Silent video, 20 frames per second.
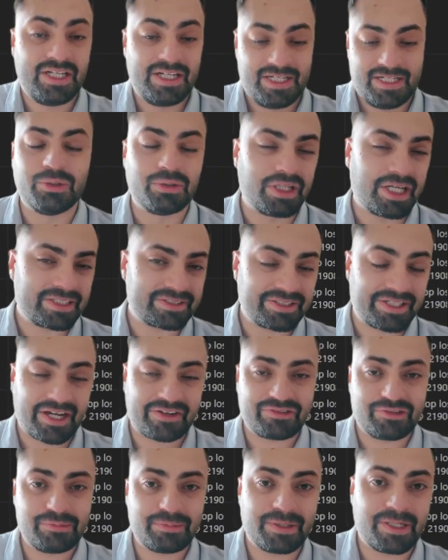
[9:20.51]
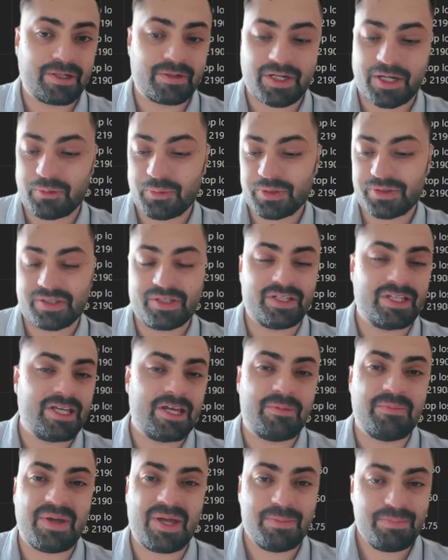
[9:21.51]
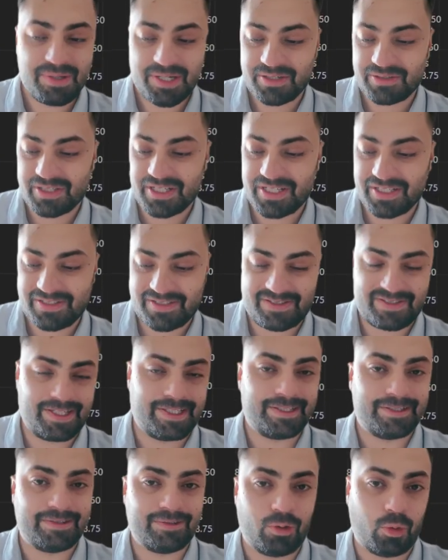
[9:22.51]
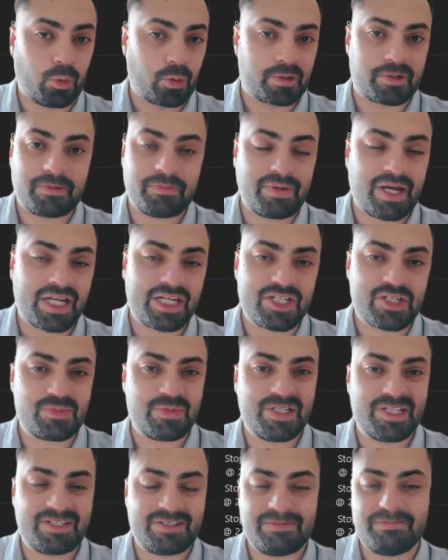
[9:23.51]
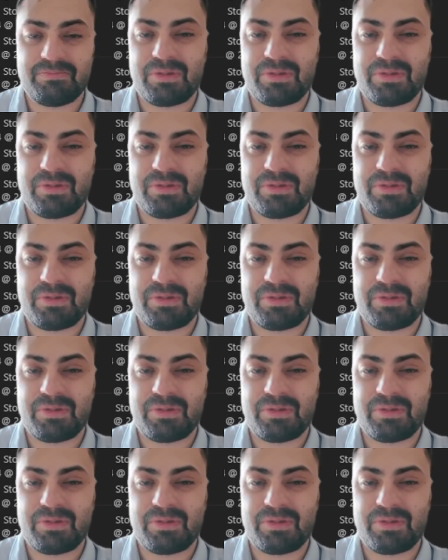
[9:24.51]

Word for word: You'll likely have to play around with the E M A periods and order management,